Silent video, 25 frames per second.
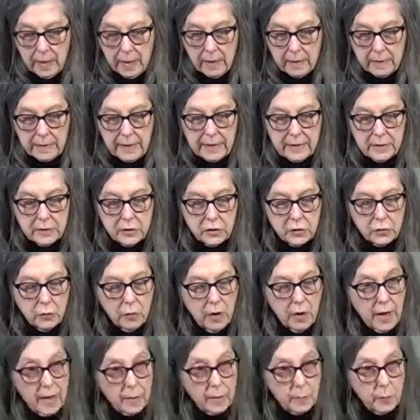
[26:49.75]
They
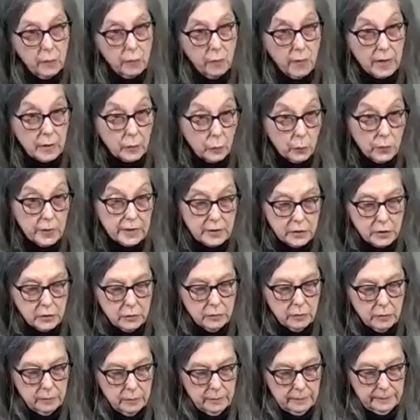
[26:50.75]
describe what we
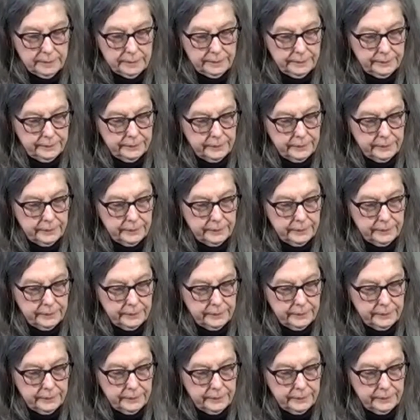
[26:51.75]
do,